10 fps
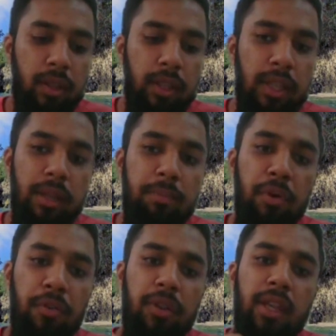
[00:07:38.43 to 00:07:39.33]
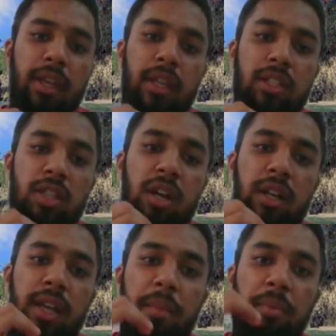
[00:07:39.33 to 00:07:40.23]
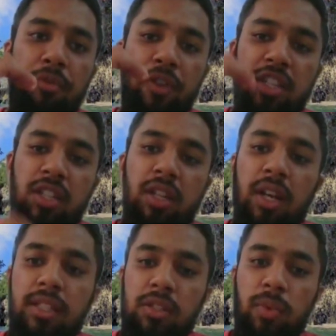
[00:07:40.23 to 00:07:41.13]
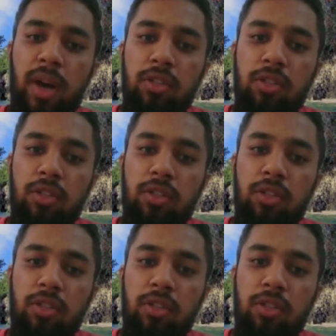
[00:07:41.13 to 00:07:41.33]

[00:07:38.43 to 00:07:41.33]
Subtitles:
they start to get professionalized as well.